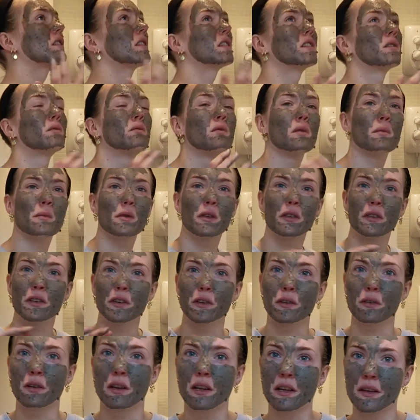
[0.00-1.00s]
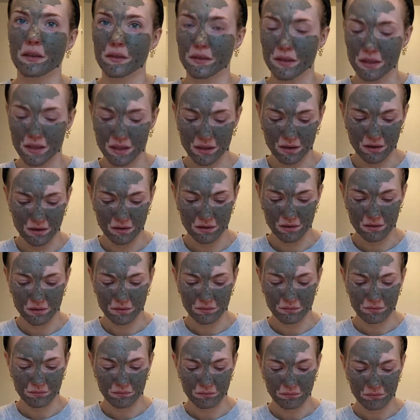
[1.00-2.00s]
The Woman Who Lives
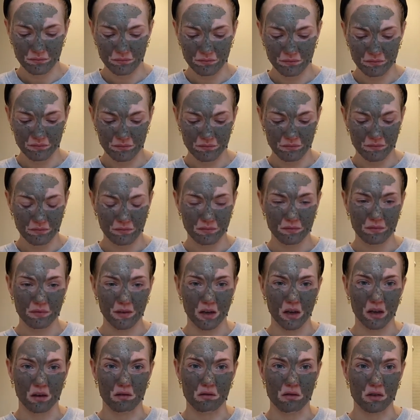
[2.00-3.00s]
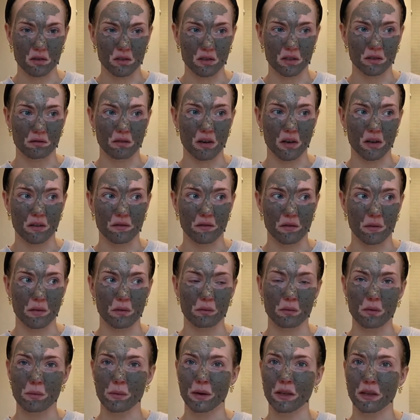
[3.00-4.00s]
Across the Road from the
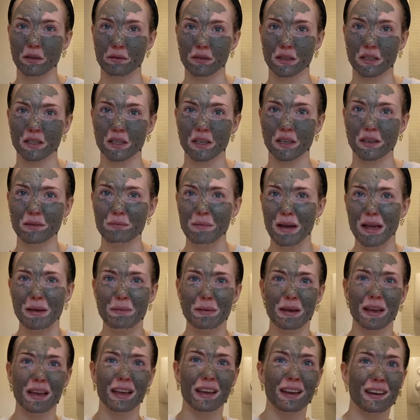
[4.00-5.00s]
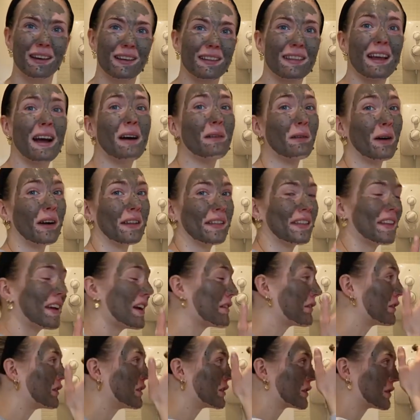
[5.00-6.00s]
Woman in the Window, maybe? That one that
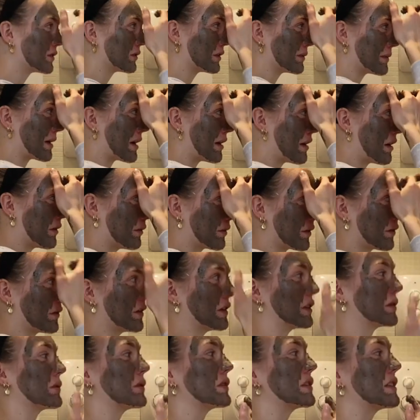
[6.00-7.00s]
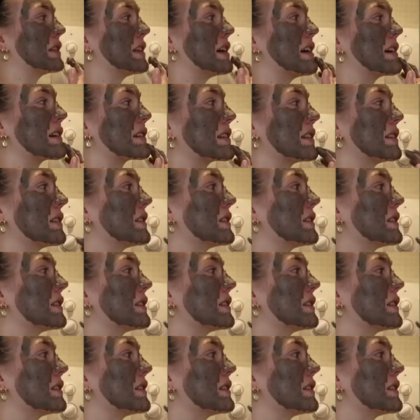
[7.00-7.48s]
everyone's talking about. I want to finish watching that because I